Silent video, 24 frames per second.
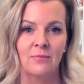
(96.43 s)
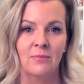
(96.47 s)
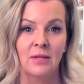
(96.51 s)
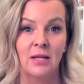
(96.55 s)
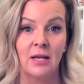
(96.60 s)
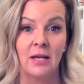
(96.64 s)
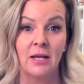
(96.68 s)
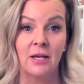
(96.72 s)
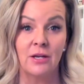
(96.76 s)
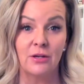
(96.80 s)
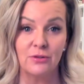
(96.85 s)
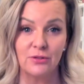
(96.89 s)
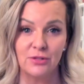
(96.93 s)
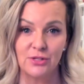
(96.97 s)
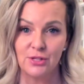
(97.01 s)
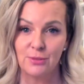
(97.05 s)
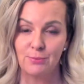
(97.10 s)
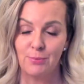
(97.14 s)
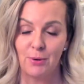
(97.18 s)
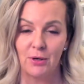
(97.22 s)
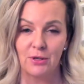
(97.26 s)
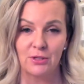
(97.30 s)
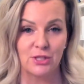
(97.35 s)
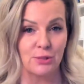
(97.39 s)
Here's the
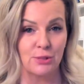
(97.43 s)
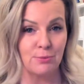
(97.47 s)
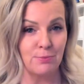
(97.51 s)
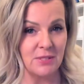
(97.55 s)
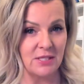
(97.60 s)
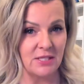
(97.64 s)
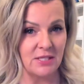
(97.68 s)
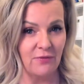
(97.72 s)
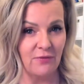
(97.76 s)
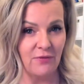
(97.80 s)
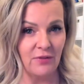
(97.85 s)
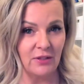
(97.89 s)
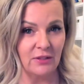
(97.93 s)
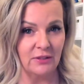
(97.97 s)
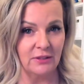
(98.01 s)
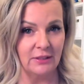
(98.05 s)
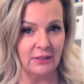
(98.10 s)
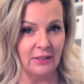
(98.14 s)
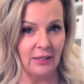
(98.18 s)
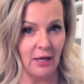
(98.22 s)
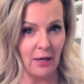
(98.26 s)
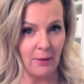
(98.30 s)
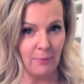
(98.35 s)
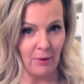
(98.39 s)
part
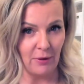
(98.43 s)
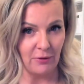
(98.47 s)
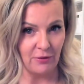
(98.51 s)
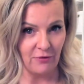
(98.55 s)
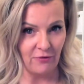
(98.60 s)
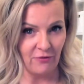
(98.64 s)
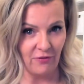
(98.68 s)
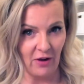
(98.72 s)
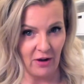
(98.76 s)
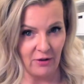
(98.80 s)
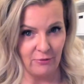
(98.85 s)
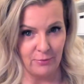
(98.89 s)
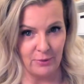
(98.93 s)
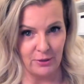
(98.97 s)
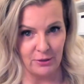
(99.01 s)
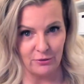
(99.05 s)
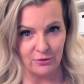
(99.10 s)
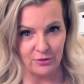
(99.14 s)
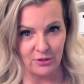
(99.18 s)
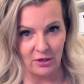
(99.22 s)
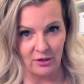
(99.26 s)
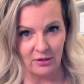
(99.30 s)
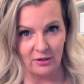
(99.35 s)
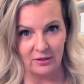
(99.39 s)
specifically about the 5-meter
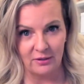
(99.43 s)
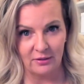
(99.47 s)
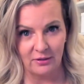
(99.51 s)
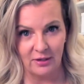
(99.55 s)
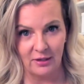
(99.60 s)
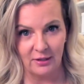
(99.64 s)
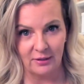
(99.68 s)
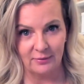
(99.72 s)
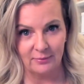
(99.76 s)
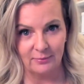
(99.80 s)
dotted line.